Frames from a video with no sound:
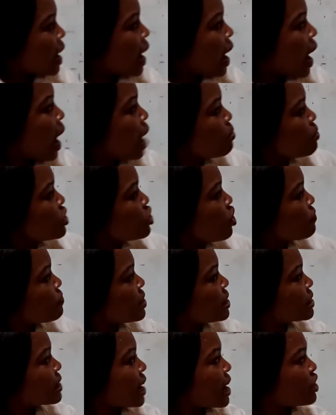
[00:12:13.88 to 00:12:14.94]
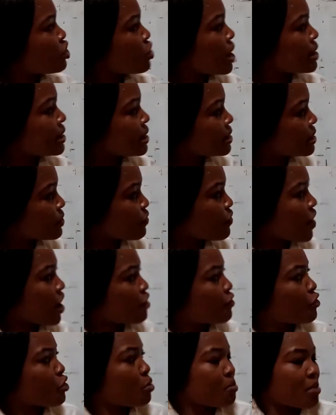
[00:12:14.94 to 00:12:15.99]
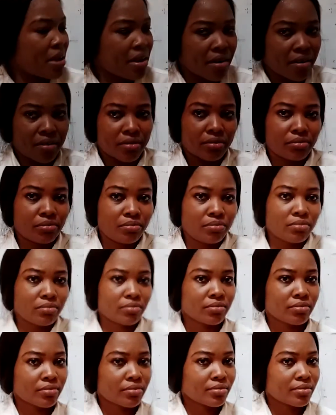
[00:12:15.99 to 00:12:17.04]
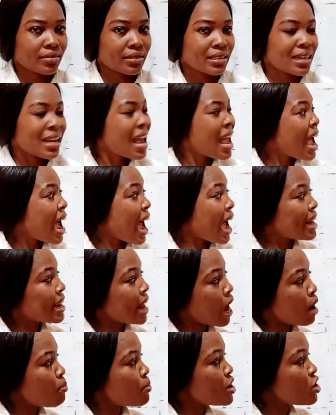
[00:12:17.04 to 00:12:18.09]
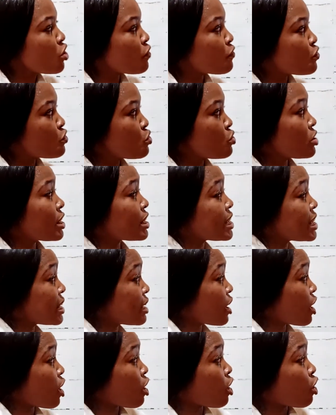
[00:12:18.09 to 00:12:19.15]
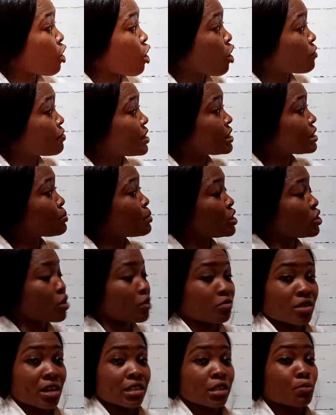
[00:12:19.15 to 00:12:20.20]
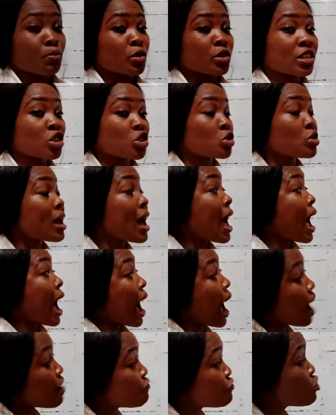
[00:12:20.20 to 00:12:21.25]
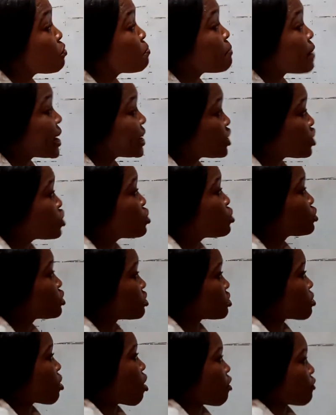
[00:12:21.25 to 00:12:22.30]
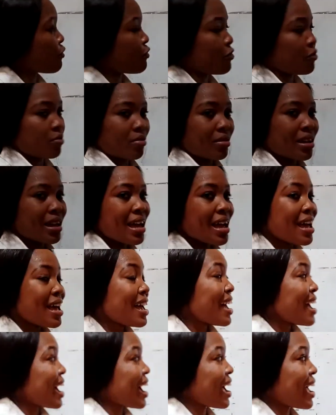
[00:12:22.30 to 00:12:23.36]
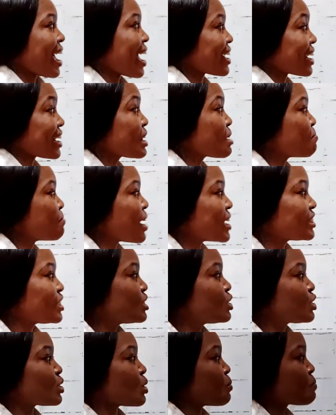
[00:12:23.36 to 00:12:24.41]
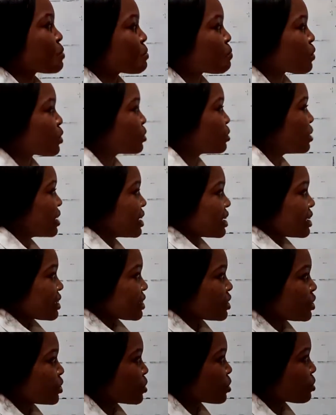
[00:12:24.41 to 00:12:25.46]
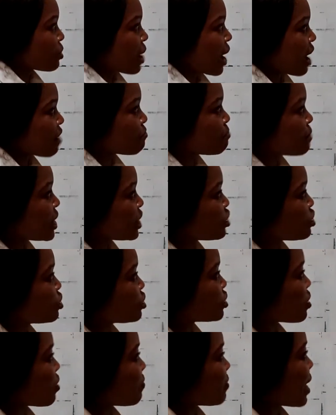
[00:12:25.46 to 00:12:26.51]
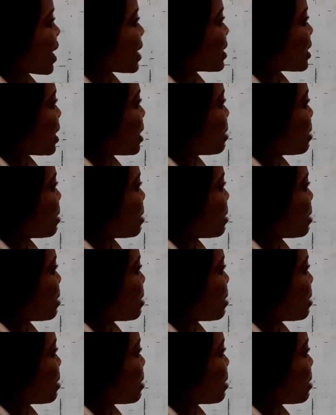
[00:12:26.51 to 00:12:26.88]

How many of them can you identify from here? And how many of you of this means of transportation have you made use of? I can imagine some people, have made use of like